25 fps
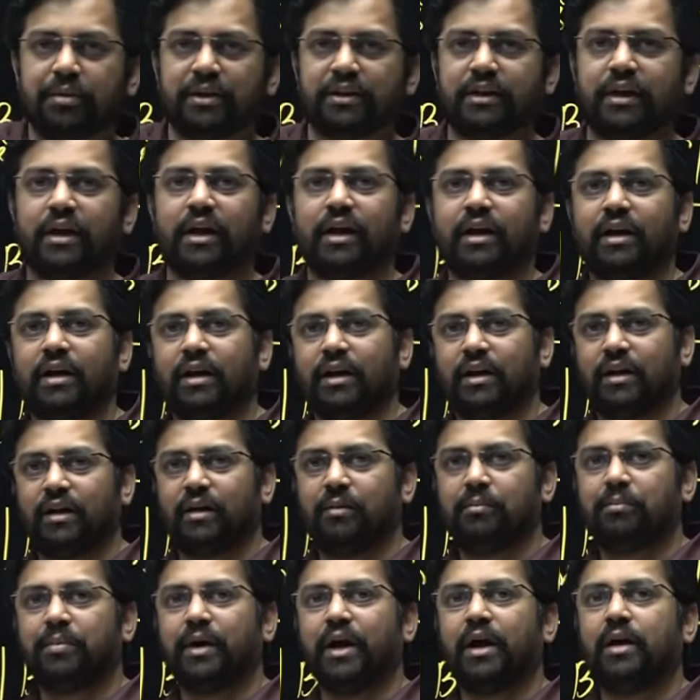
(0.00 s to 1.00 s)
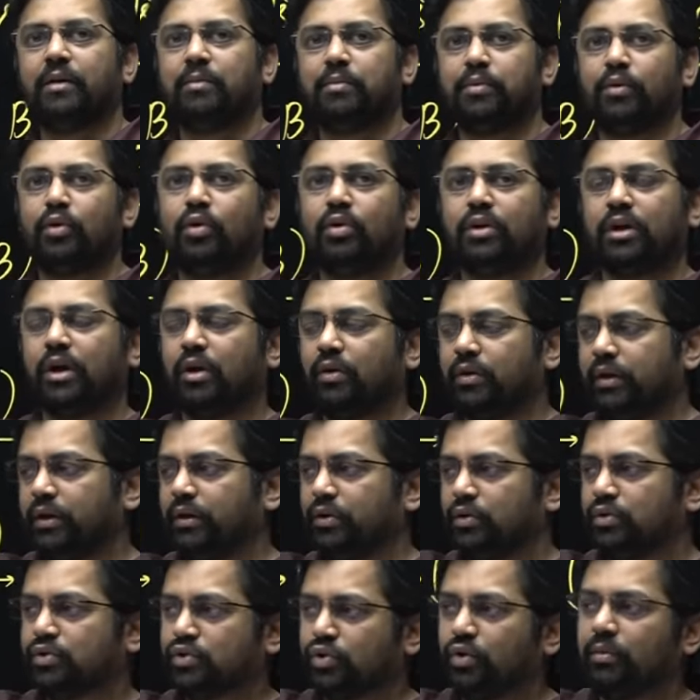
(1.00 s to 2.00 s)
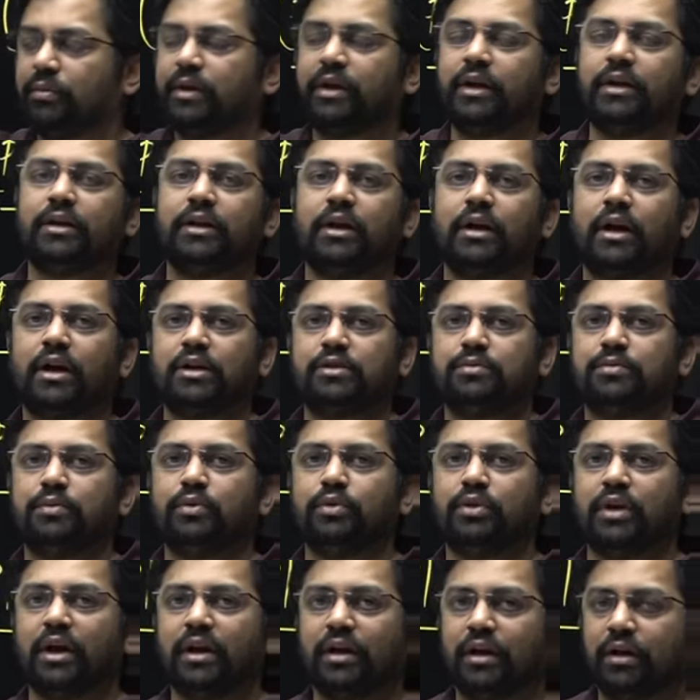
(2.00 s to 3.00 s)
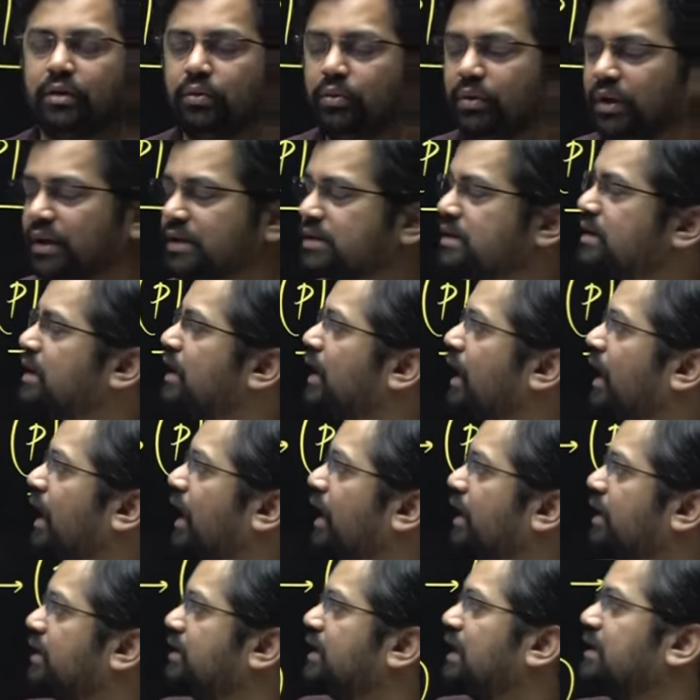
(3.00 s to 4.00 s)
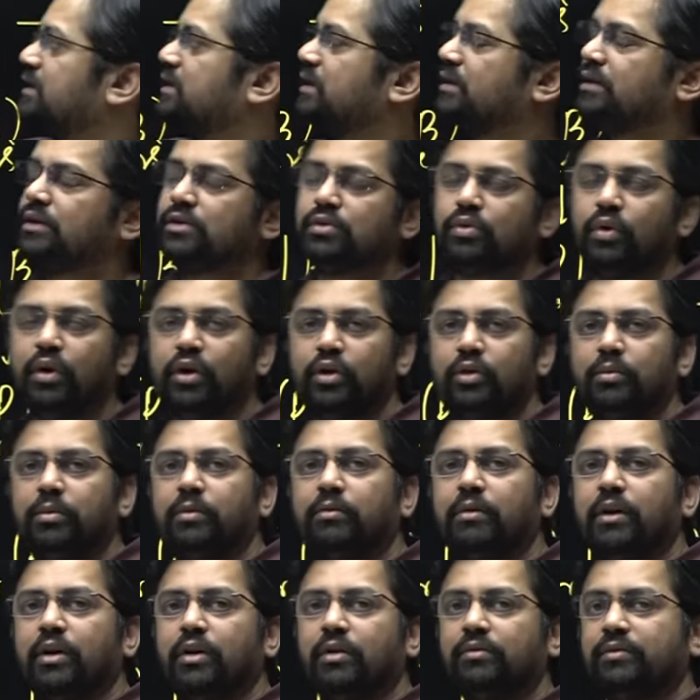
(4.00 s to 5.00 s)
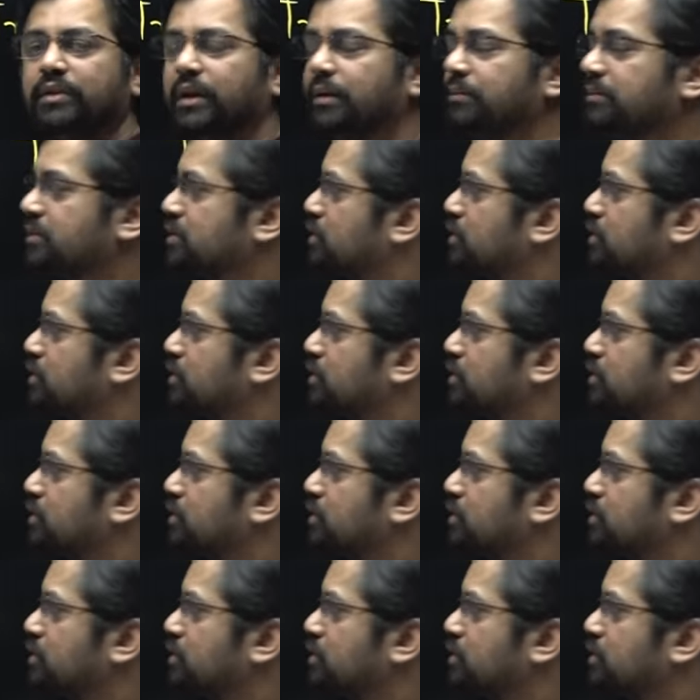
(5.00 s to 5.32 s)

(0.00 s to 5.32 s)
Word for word: Pratyahara empire broke down into so many the Rajputana rulers, and Jaichand is going to be one of them.